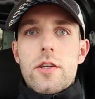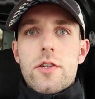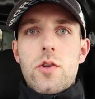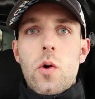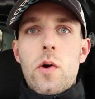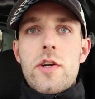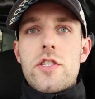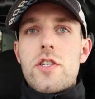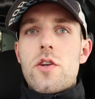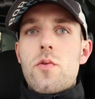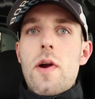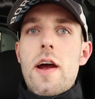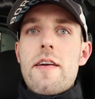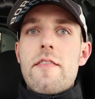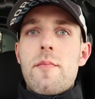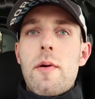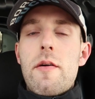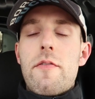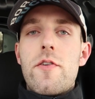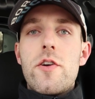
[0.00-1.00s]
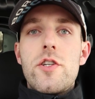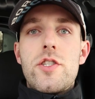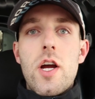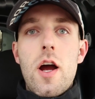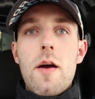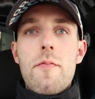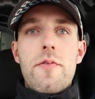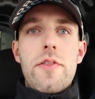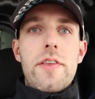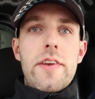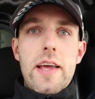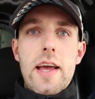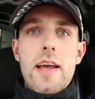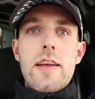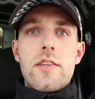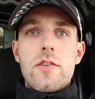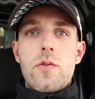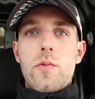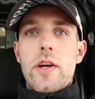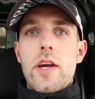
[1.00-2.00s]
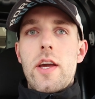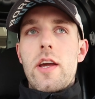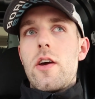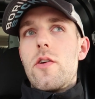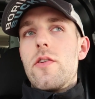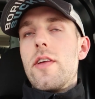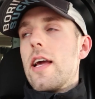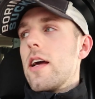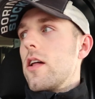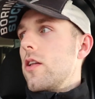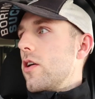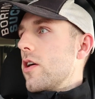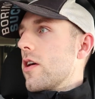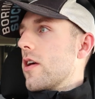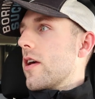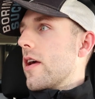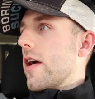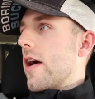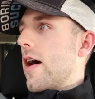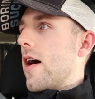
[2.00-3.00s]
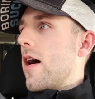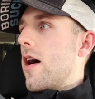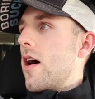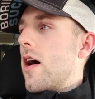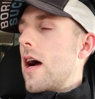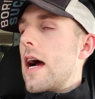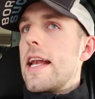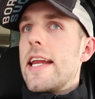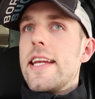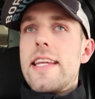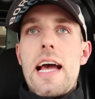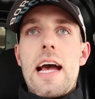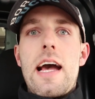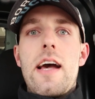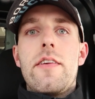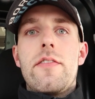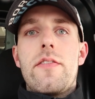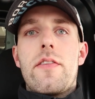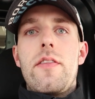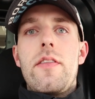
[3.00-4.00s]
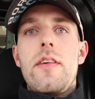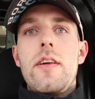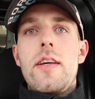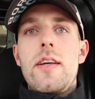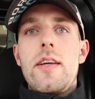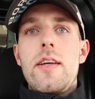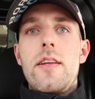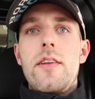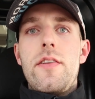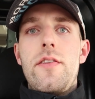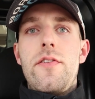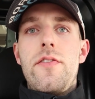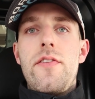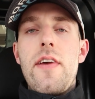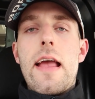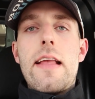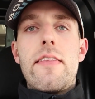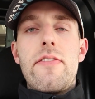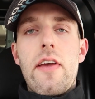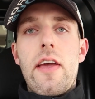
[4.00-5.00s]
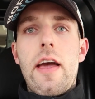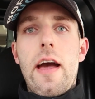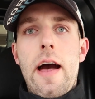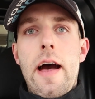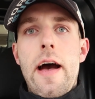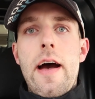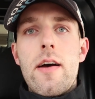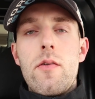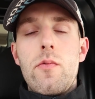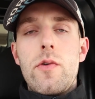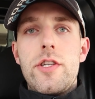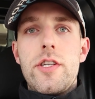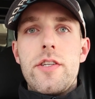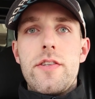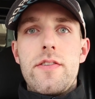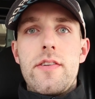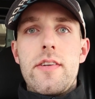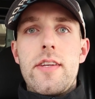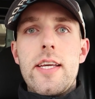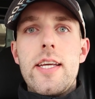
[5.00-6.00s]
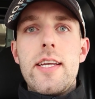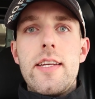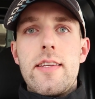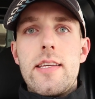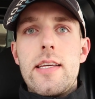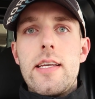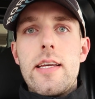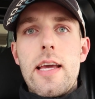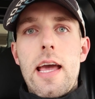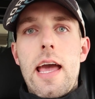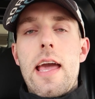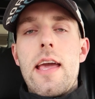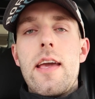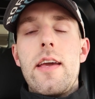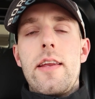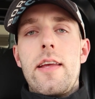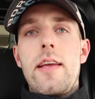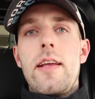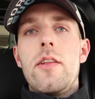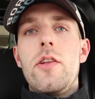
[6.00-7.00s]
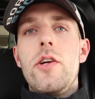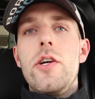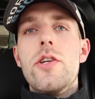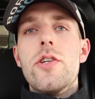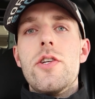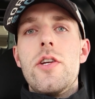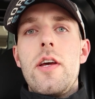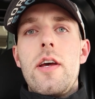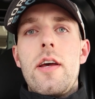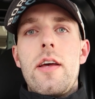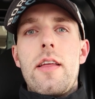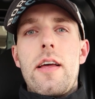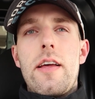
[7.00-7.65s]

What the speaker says: So I just arrived at my first job for the day, so we're gonna go take a look. I need to ask the DTA, which is DTA in English.